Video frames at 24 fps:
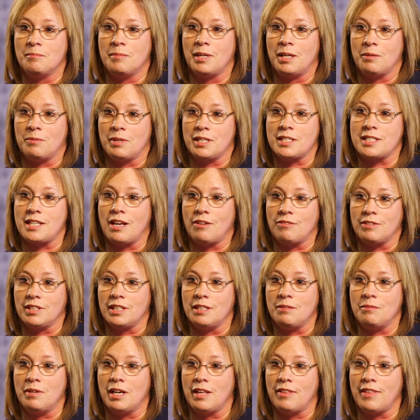but it worked out
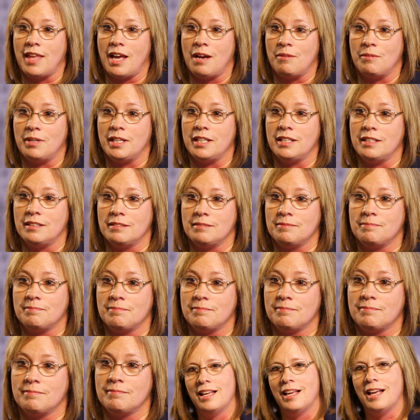really well that way.
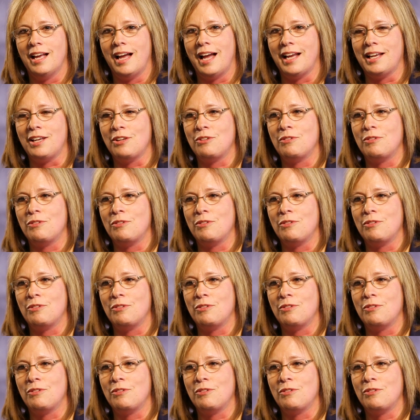I